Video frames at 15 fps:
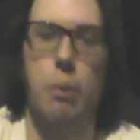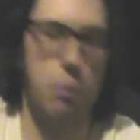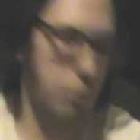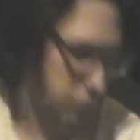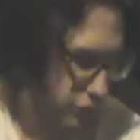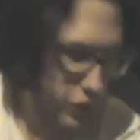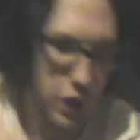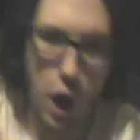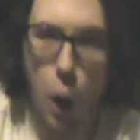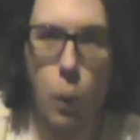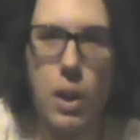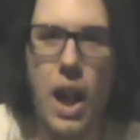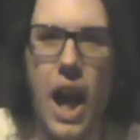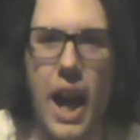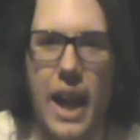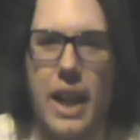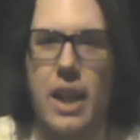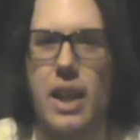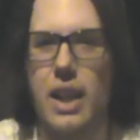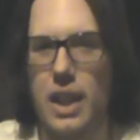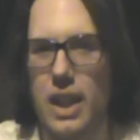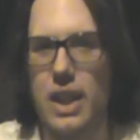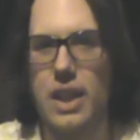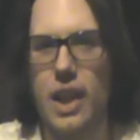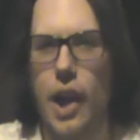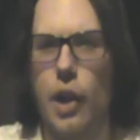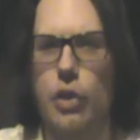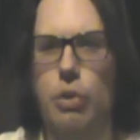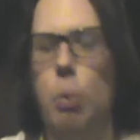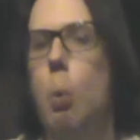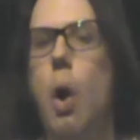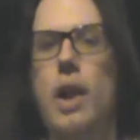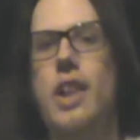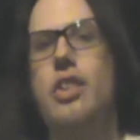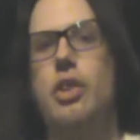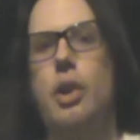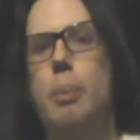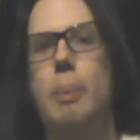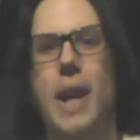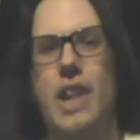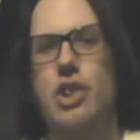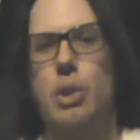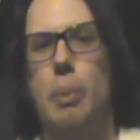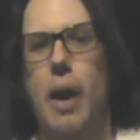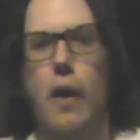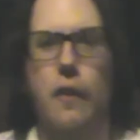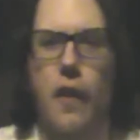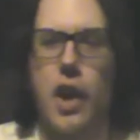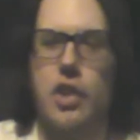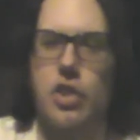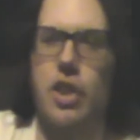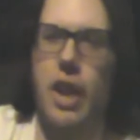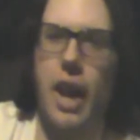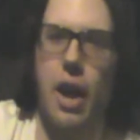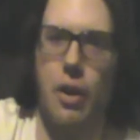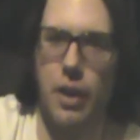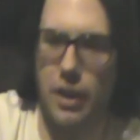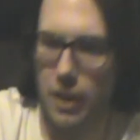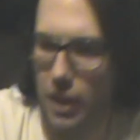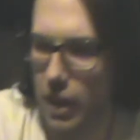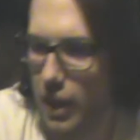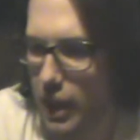no lie, he yells, what is your major malfunction, Eren?